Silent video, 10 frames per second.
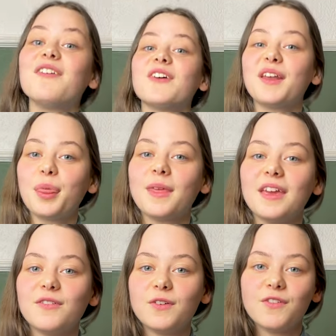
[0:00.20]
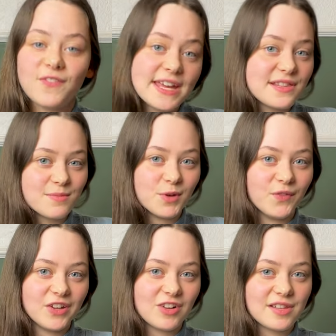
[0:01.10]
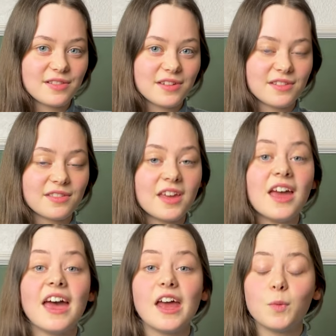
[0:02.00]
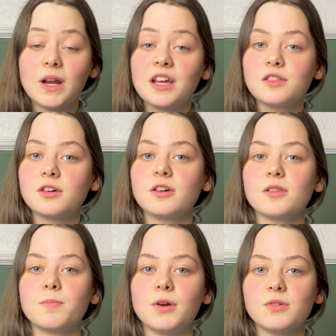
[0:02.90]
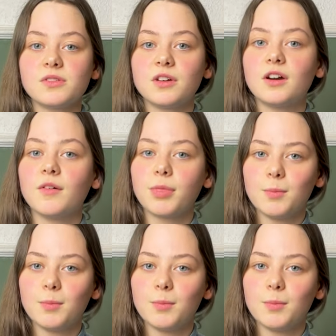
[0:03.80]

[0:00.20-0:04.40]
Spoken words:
got a thing for fancy movie dresses, and when I saw the poster of the